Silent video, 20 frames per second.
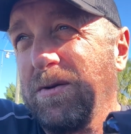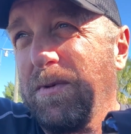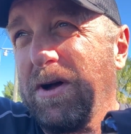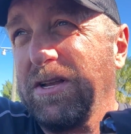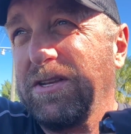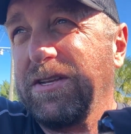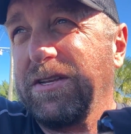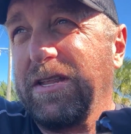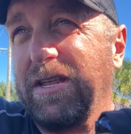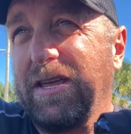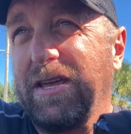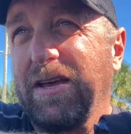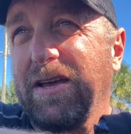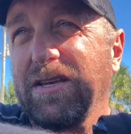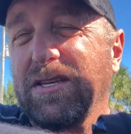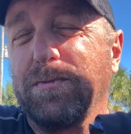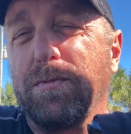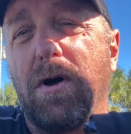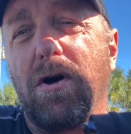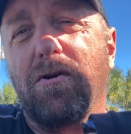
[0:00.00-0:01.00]
much the
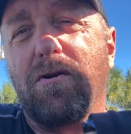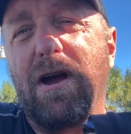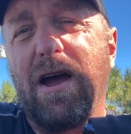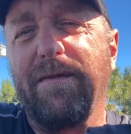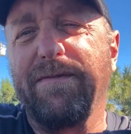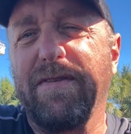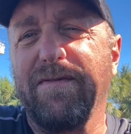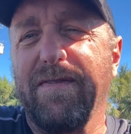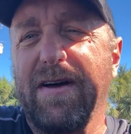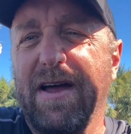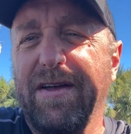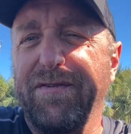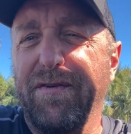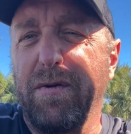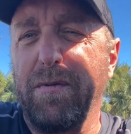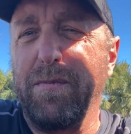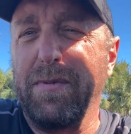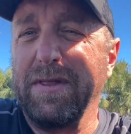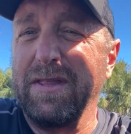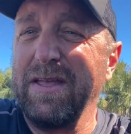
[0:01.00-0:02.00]
small craft
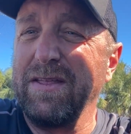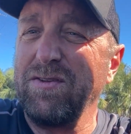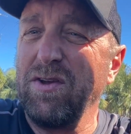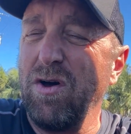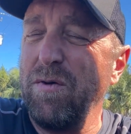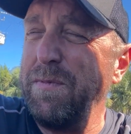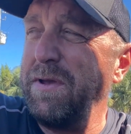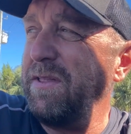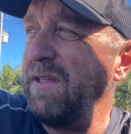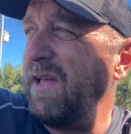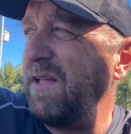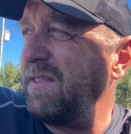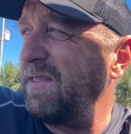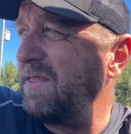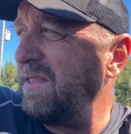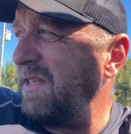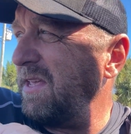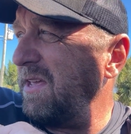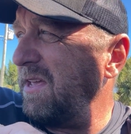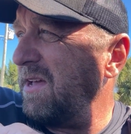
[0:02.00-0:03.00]
advisory, but they told me that
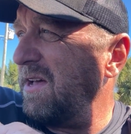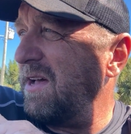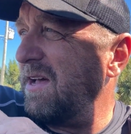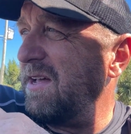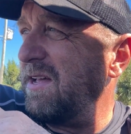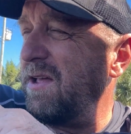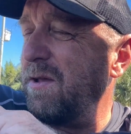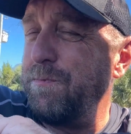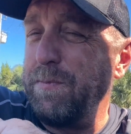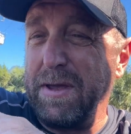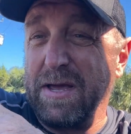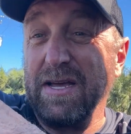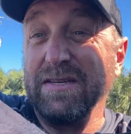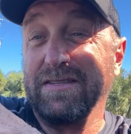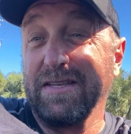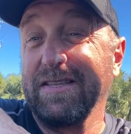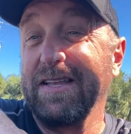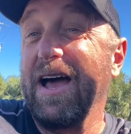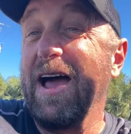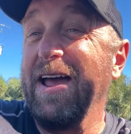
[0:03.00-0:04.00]
because
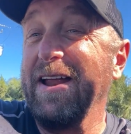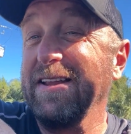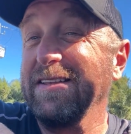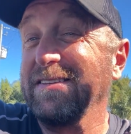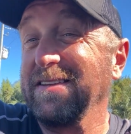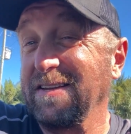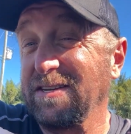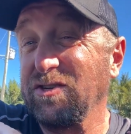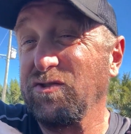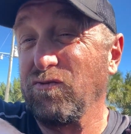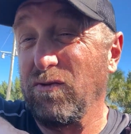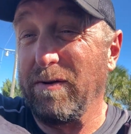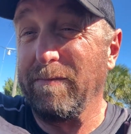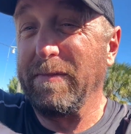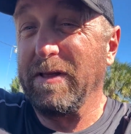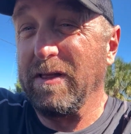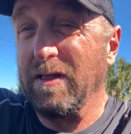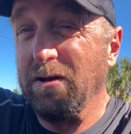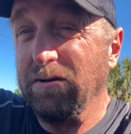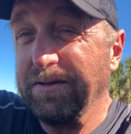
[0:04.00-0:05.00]
the tide is
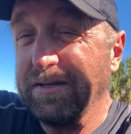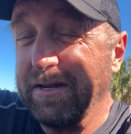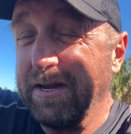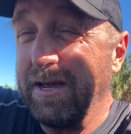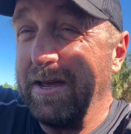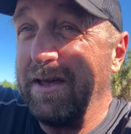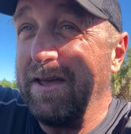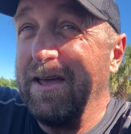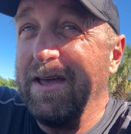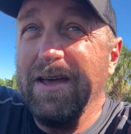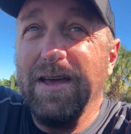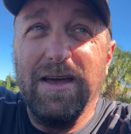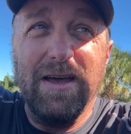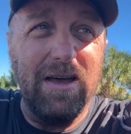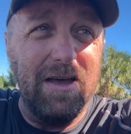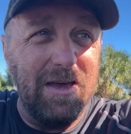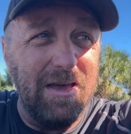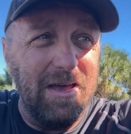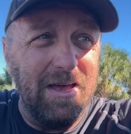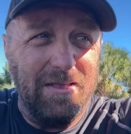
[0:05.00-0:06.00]
extremely low today,
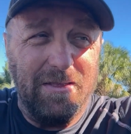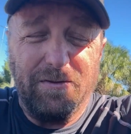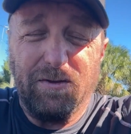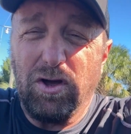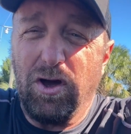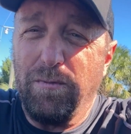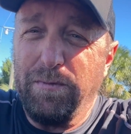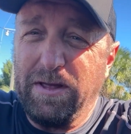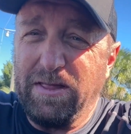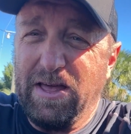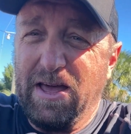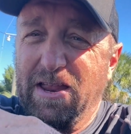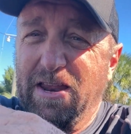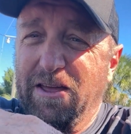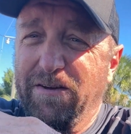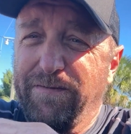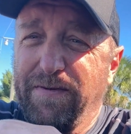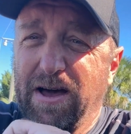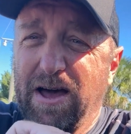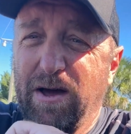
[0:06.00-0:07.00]
and they told me that
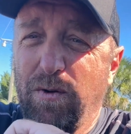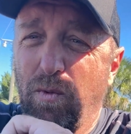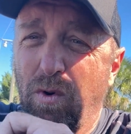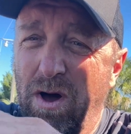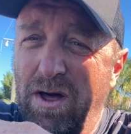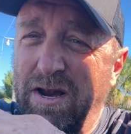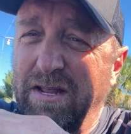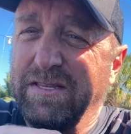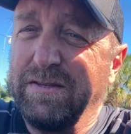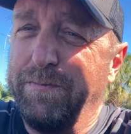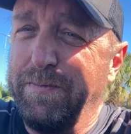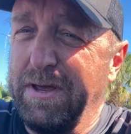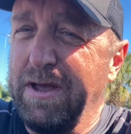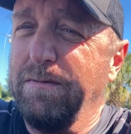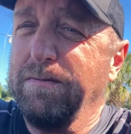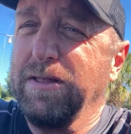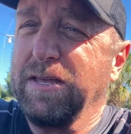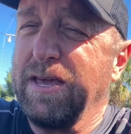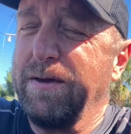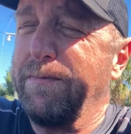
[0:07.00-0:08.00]
if I wanted to be
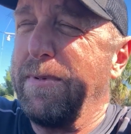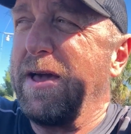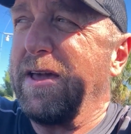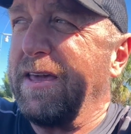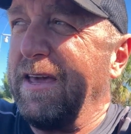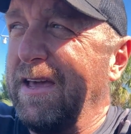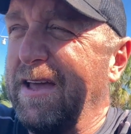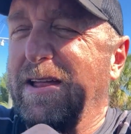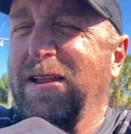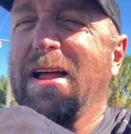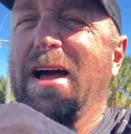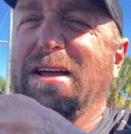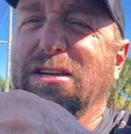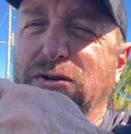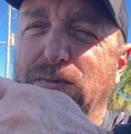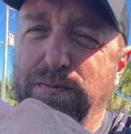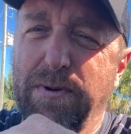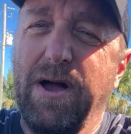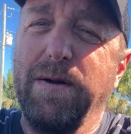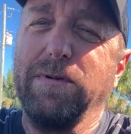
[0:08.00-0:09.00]
able to get back in, I
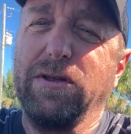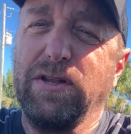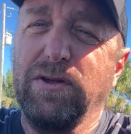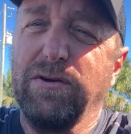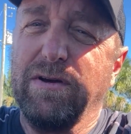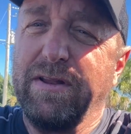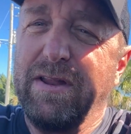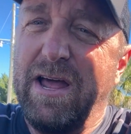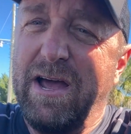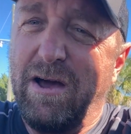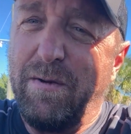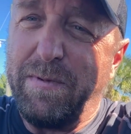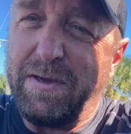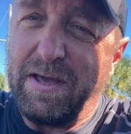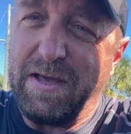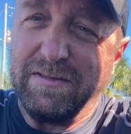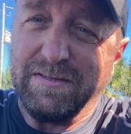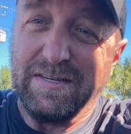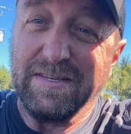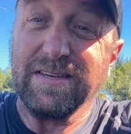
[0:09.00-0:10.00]
should probably do it now
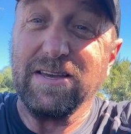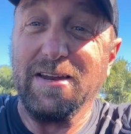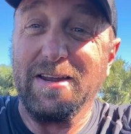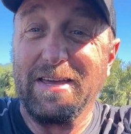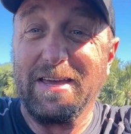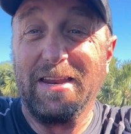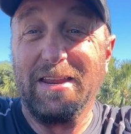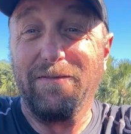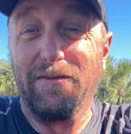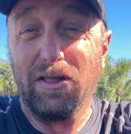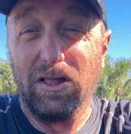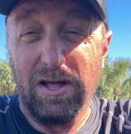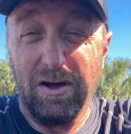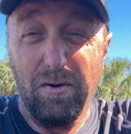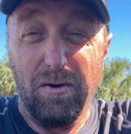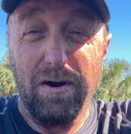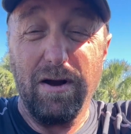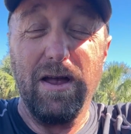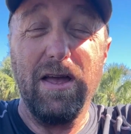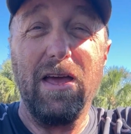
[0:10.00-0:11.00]
because it's going to get even
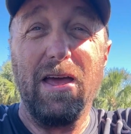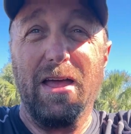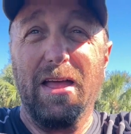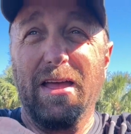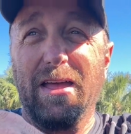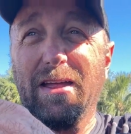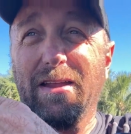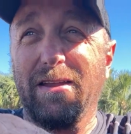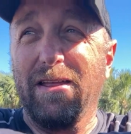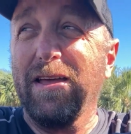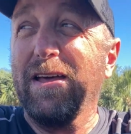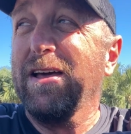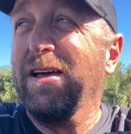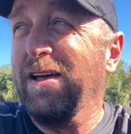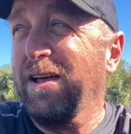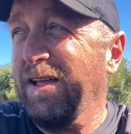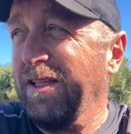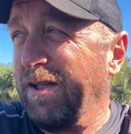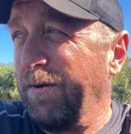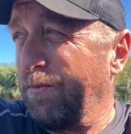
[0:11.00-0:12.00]
lower. And they're